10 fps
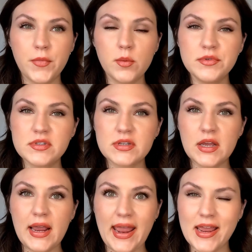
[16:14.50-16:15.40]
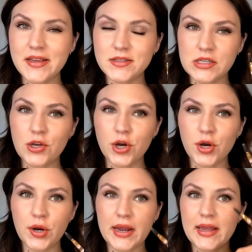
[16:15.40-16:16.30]
almost
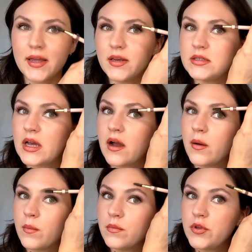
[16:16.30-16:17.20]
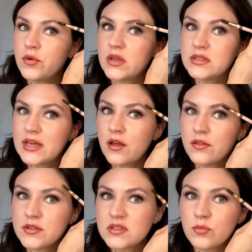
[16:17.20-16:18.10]
hazier and um, you can tell
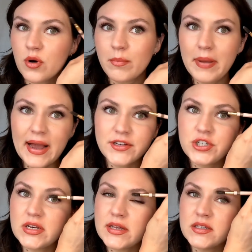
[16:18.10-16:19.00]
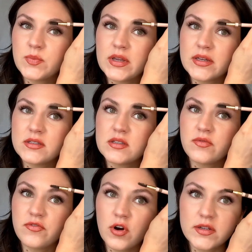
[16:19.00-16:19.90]
there's some more patchiness because the
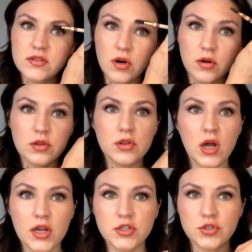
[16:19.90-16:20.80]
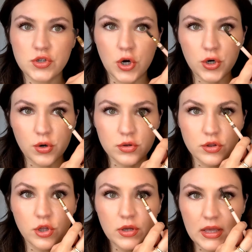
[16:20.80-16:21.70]
fronts are a lot darker
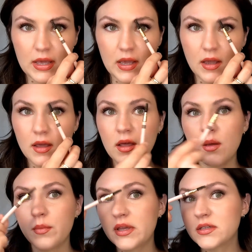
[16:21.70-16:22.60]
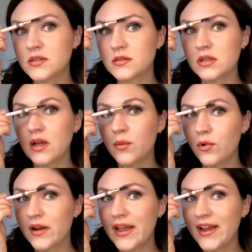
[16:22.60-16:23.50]
looking because there's a lot
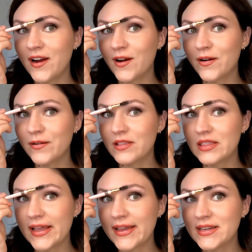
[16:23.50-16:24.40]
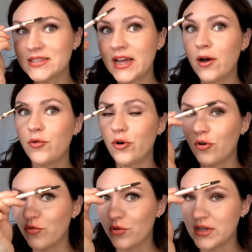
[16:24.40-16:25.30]
more hair laying down
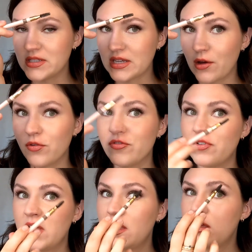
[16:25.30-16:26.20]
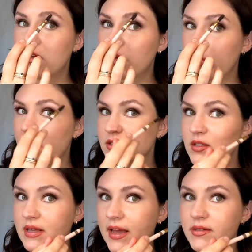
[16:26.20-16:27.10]
over itself compared
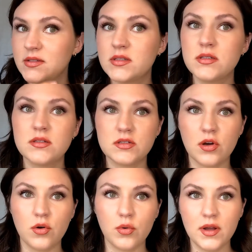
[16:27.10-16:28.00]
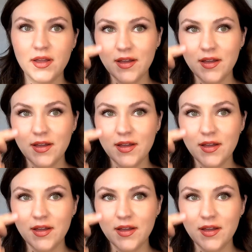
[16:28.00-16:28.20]
to the ends. So